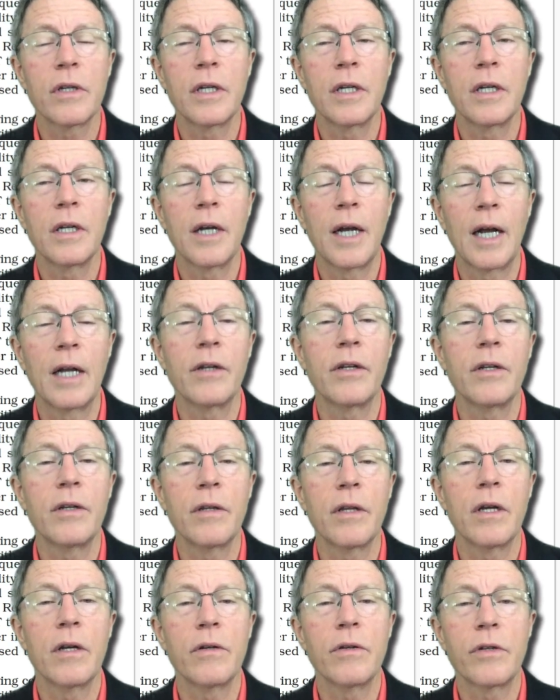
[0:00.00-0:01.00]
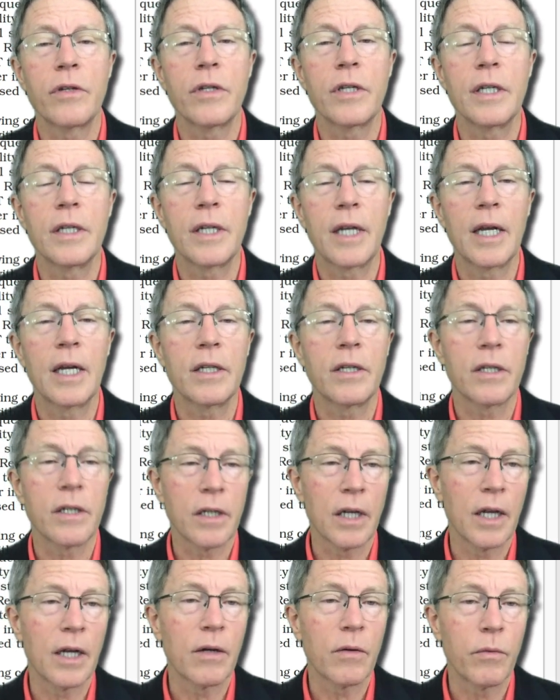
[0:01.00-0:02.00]
I do those in cases
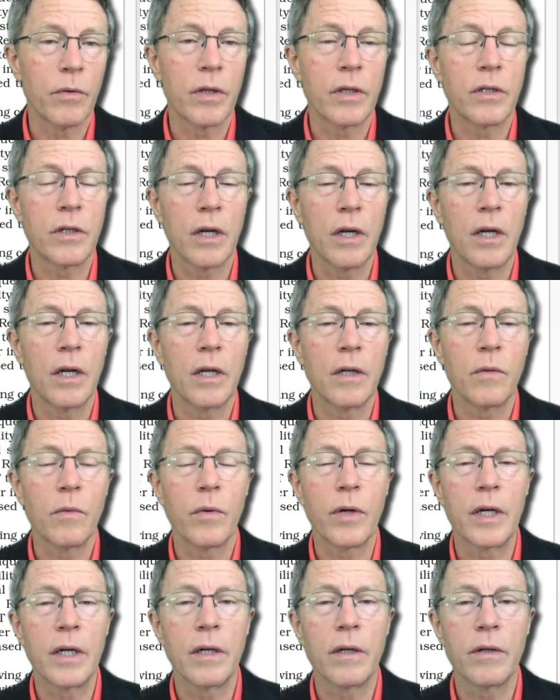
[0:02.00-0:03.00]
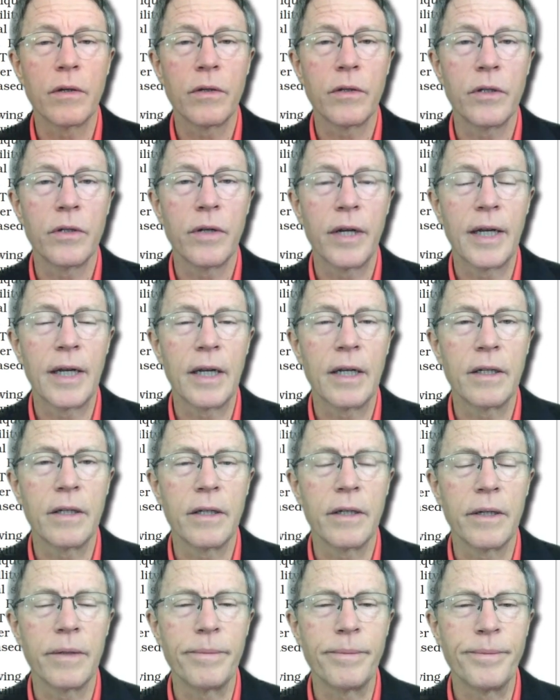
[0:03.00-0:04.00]
like with John, where you had
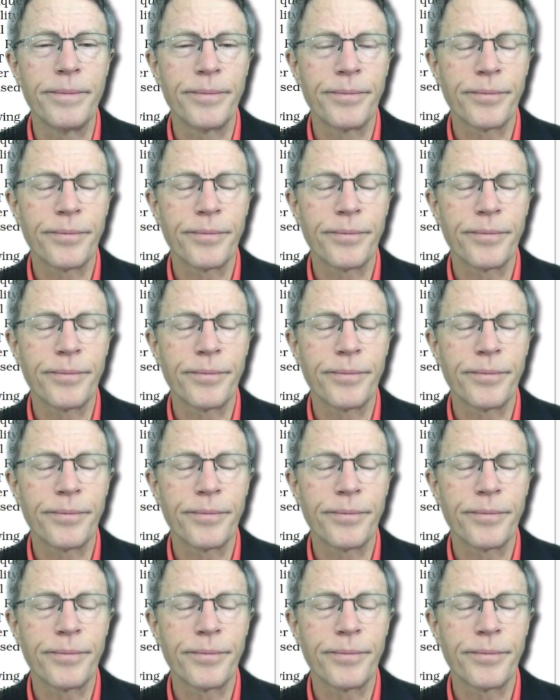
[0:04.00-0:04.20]
um,